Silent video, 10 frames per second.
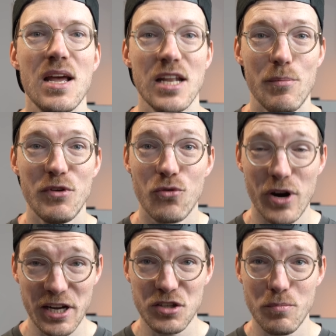Now,
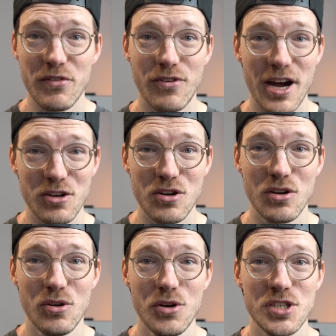before getting to my final
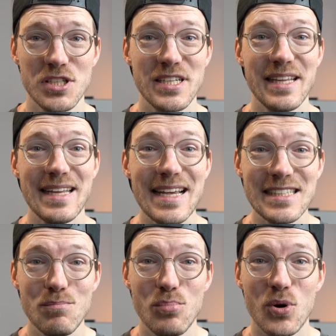conclusions, it
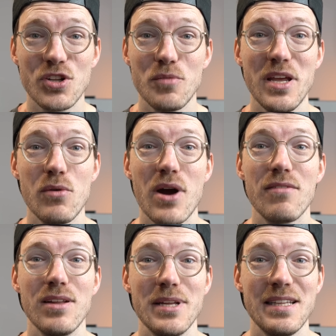is important to be aware
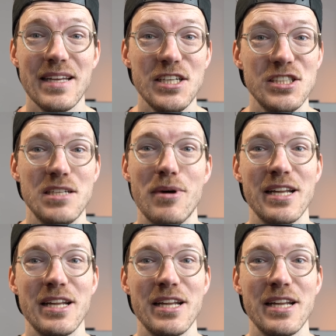of limitations in my